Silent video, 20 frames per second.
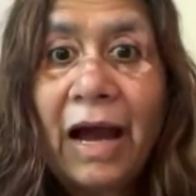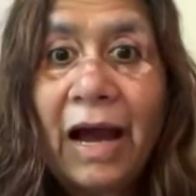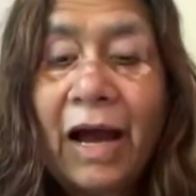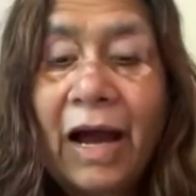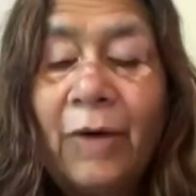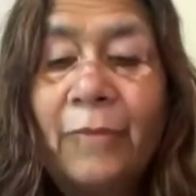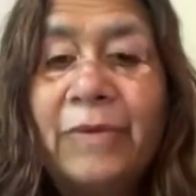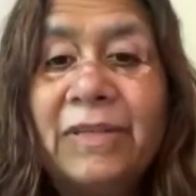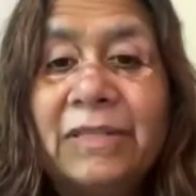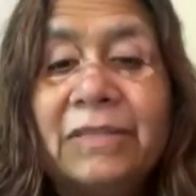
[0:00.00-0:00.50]

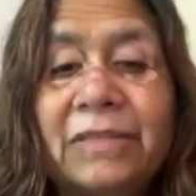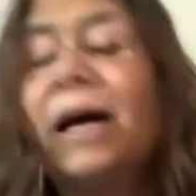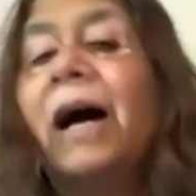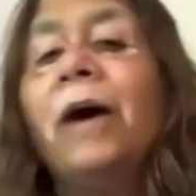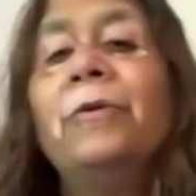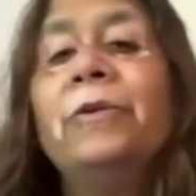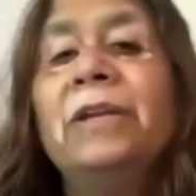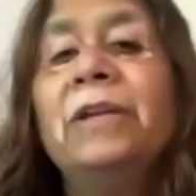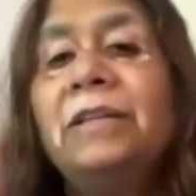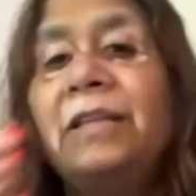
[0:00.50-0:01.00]

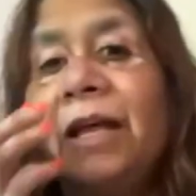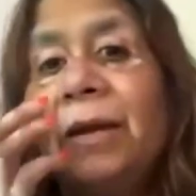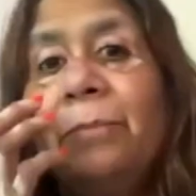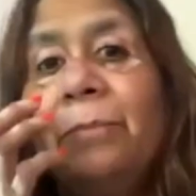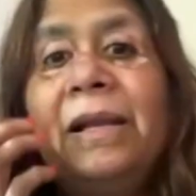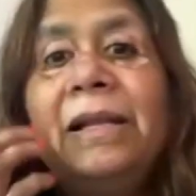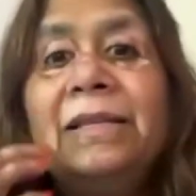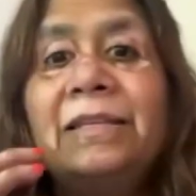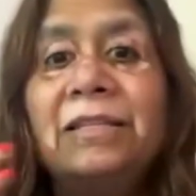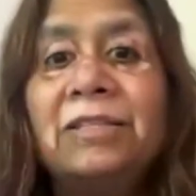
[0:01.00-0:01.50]
How did they
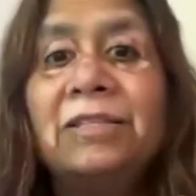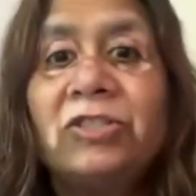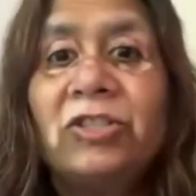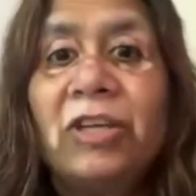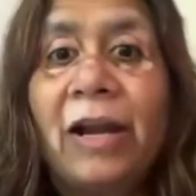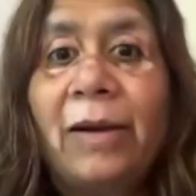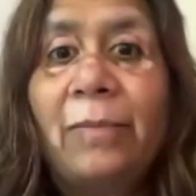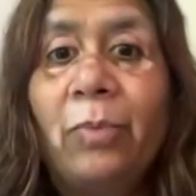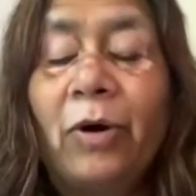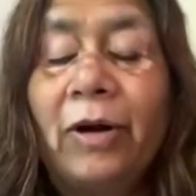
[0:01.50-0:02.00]
build this
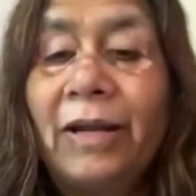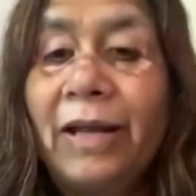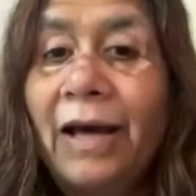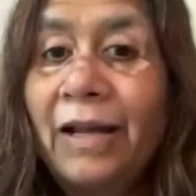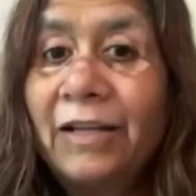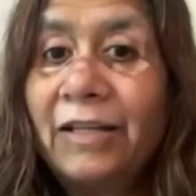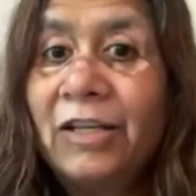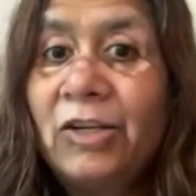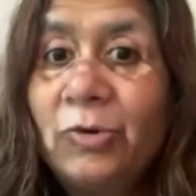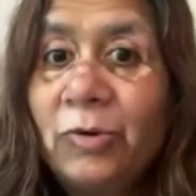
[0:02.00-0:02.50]
chatbot?
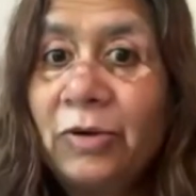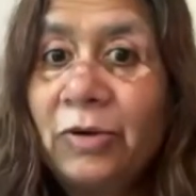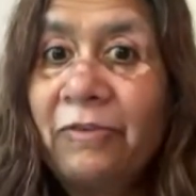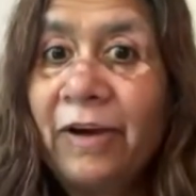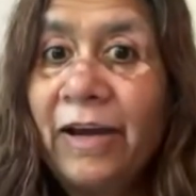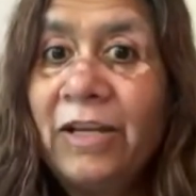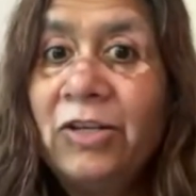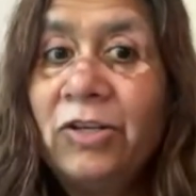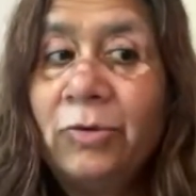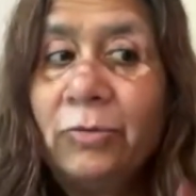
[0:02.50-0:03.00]
Are they doing
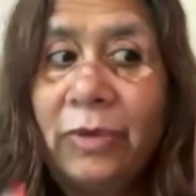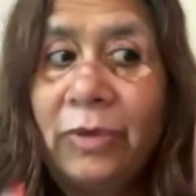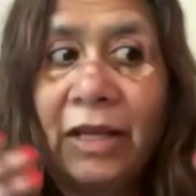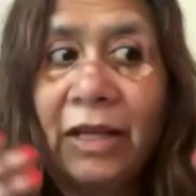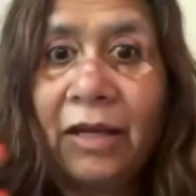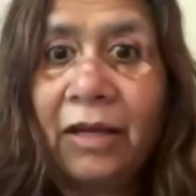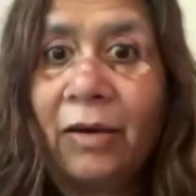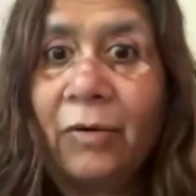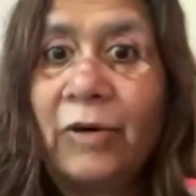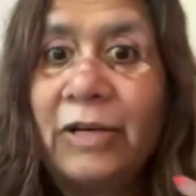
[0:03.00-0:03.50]
fine
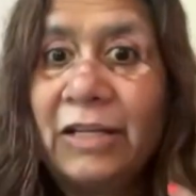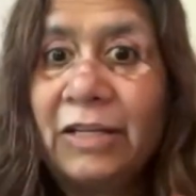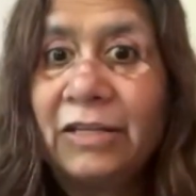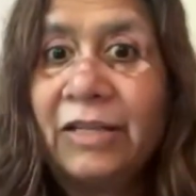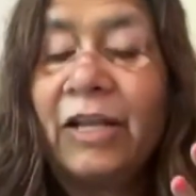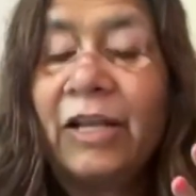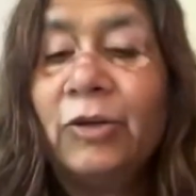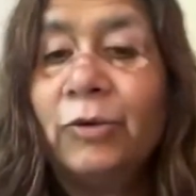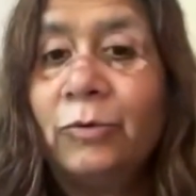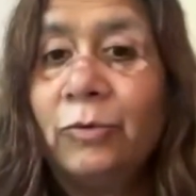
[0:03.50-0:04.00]
tuning? What did
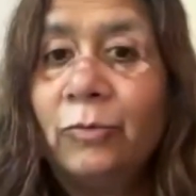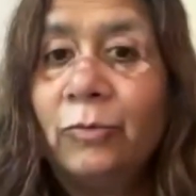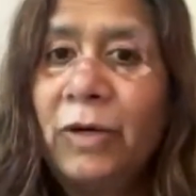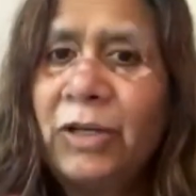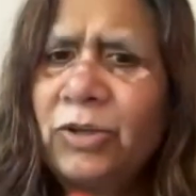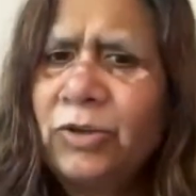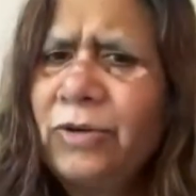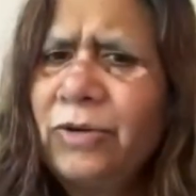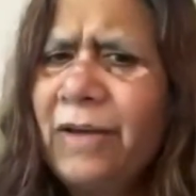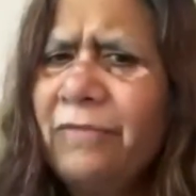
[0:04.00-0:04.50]
they do?
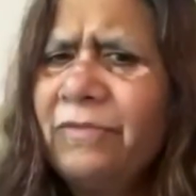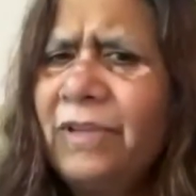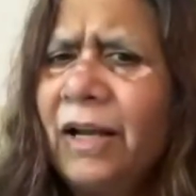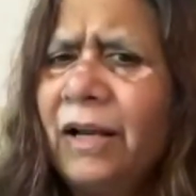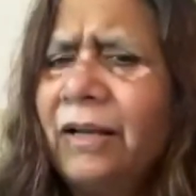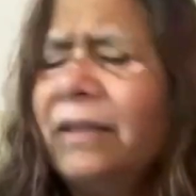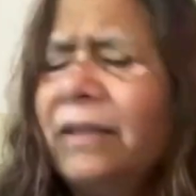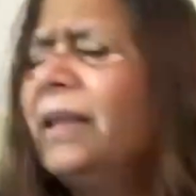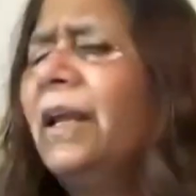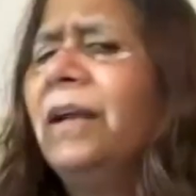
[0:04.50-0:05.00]
What could have
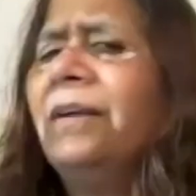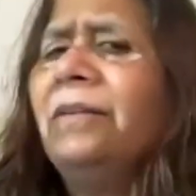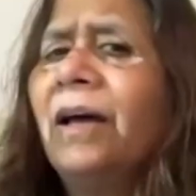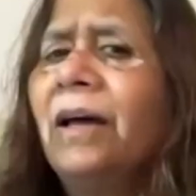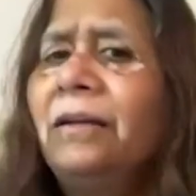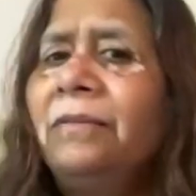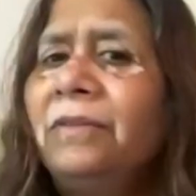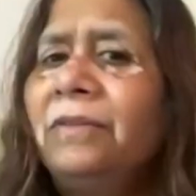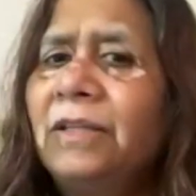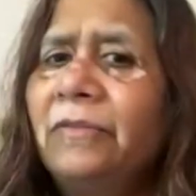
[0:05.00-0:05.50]
they
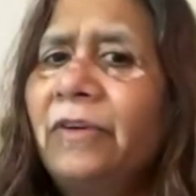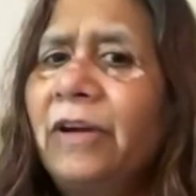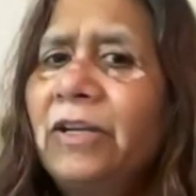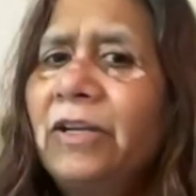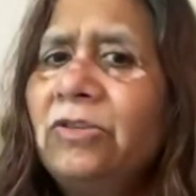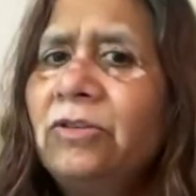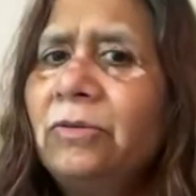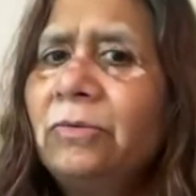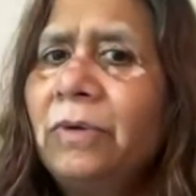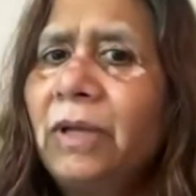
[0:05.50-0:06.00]
done with the
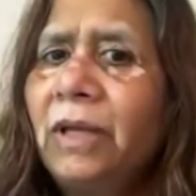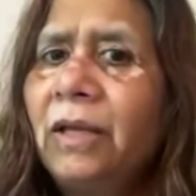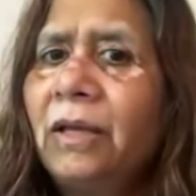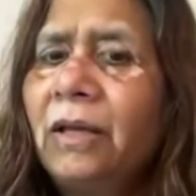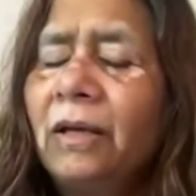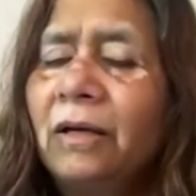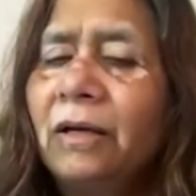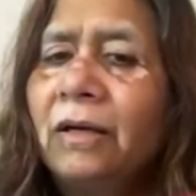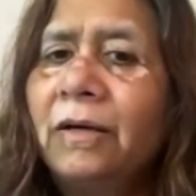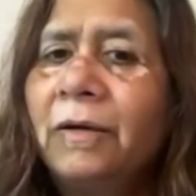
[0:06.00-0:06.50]
fine
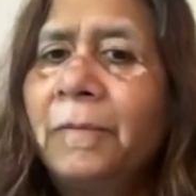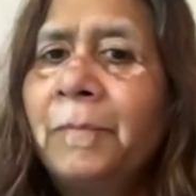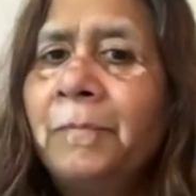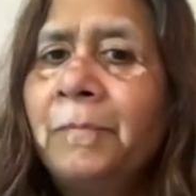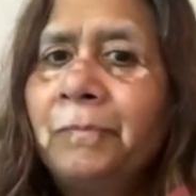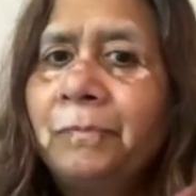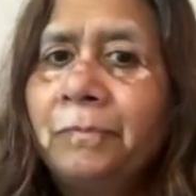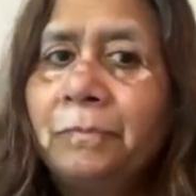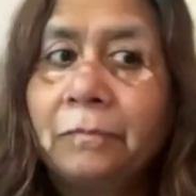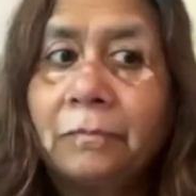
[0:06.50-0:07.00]
tuning
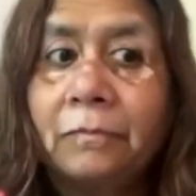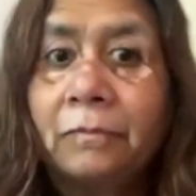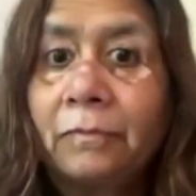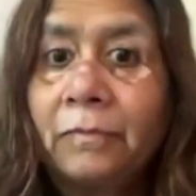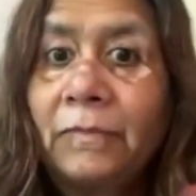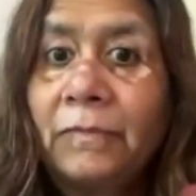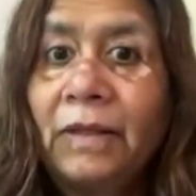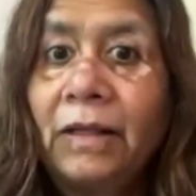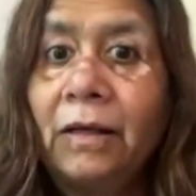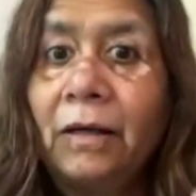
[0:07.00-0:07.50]

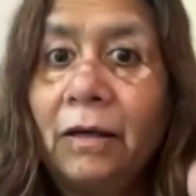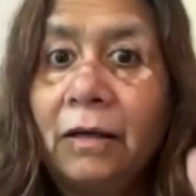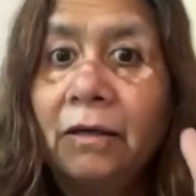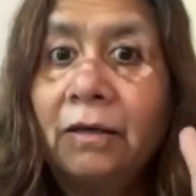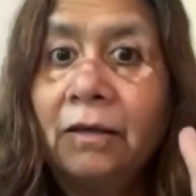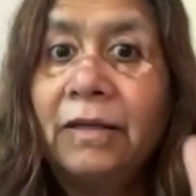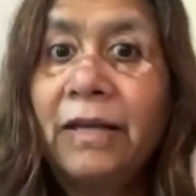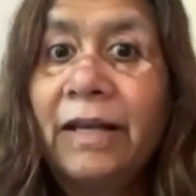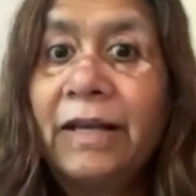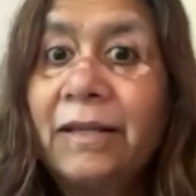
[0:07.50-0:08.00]

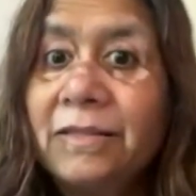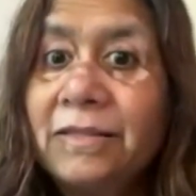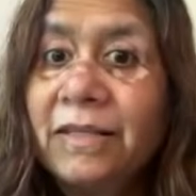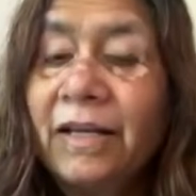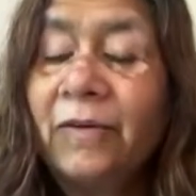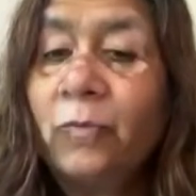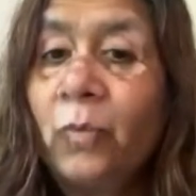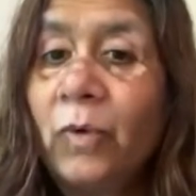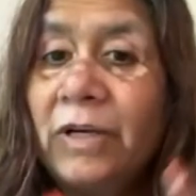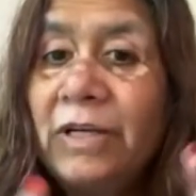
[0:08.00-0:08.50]
data
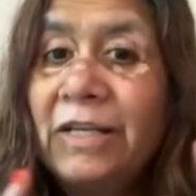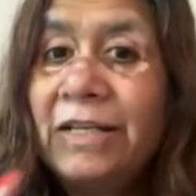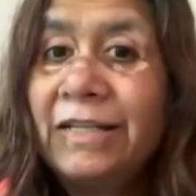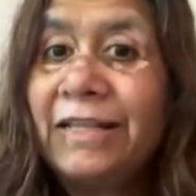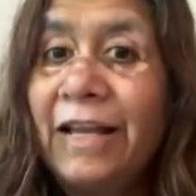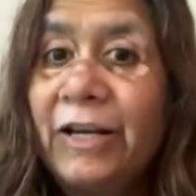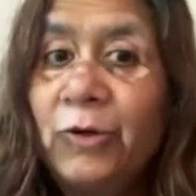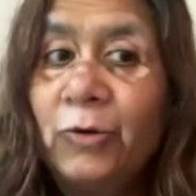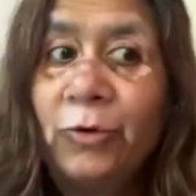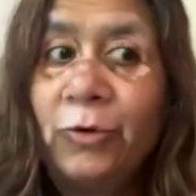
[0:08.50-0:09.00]
set? What
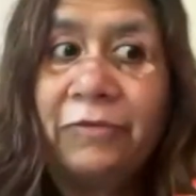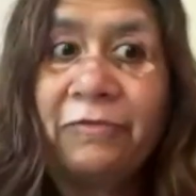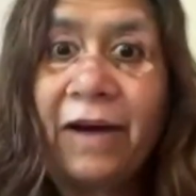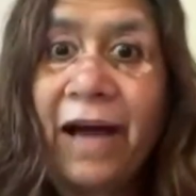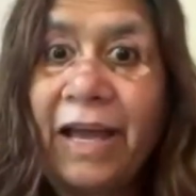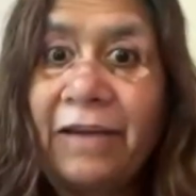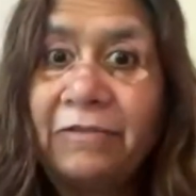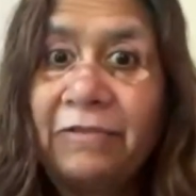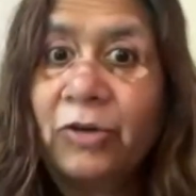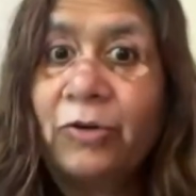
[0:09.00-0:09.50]
did they do? If
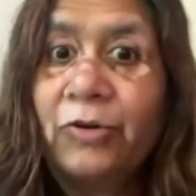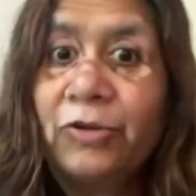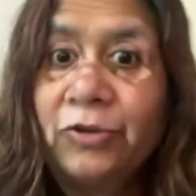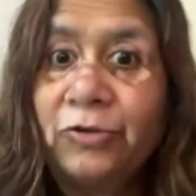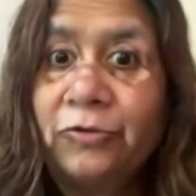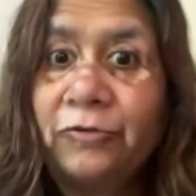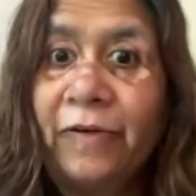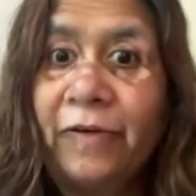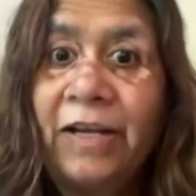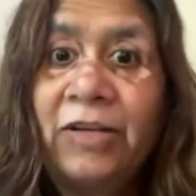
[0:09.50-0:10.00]
I were going to
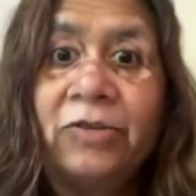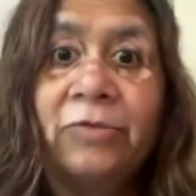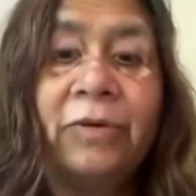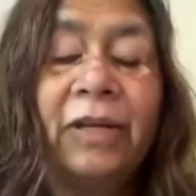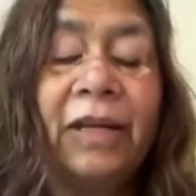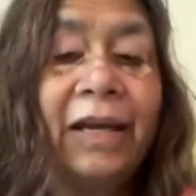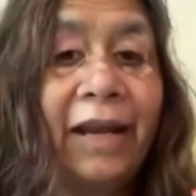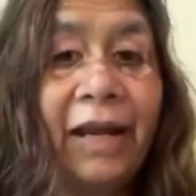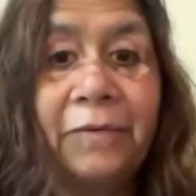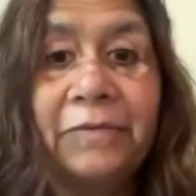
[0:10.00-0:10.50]
do fine
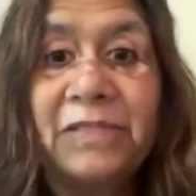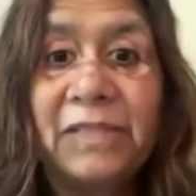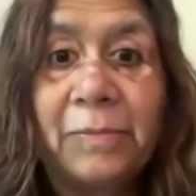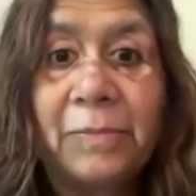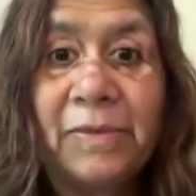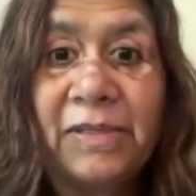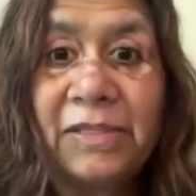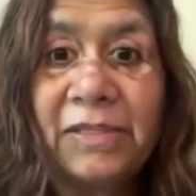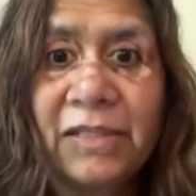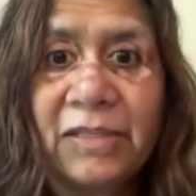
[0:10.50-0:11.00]
tuning and I was
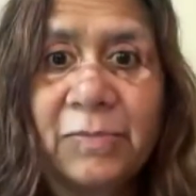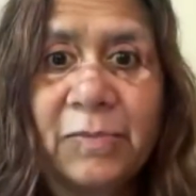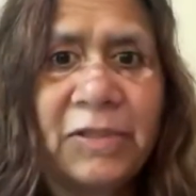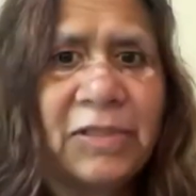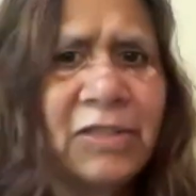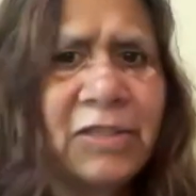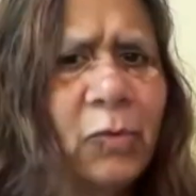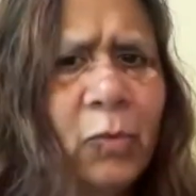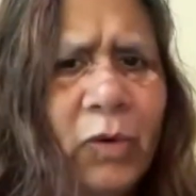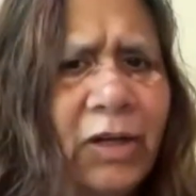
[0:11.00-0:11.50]
a business
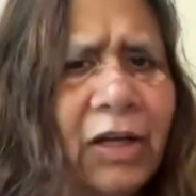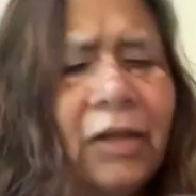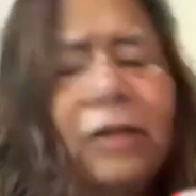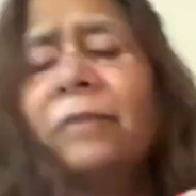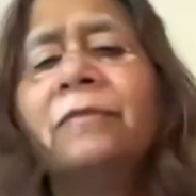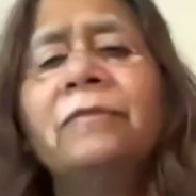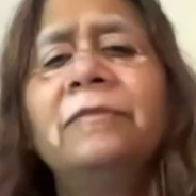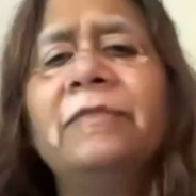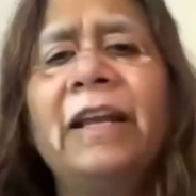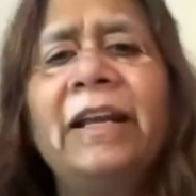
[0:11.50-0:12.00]
person, what kind
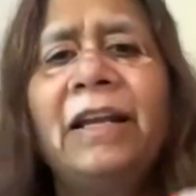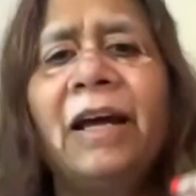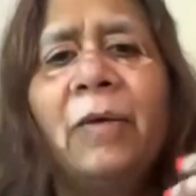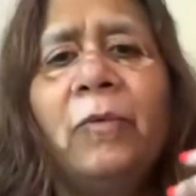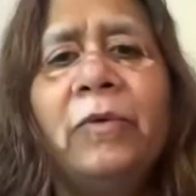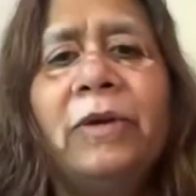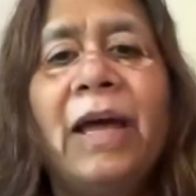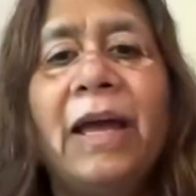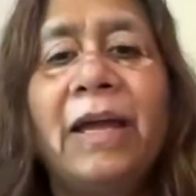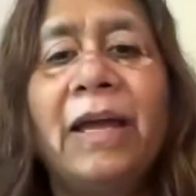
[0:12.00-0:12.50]
of
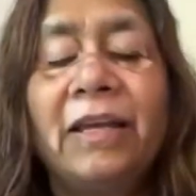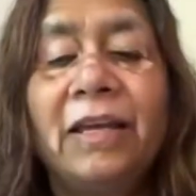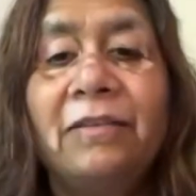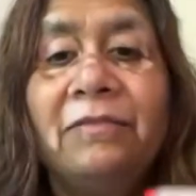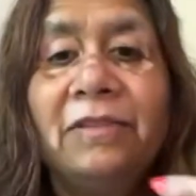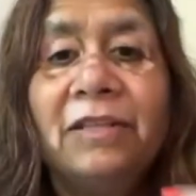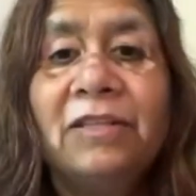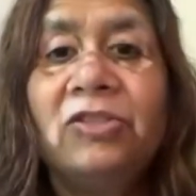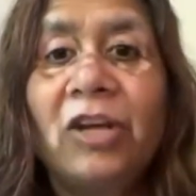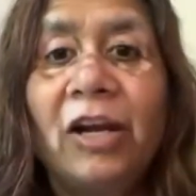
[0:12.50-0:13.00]
data would I
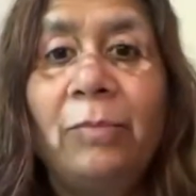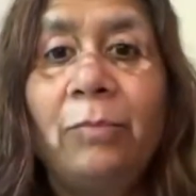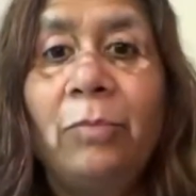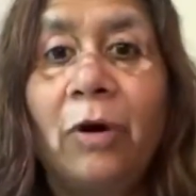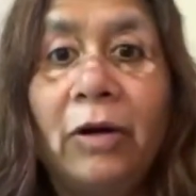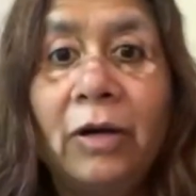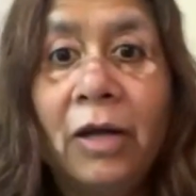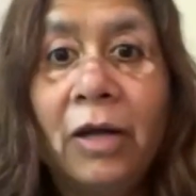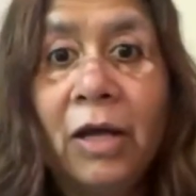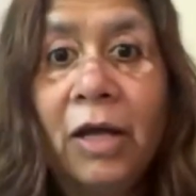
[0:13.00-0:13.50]
give this
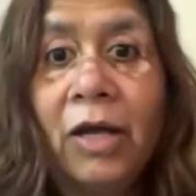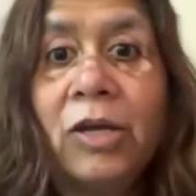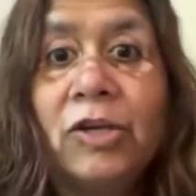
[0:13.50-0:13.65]
chatbot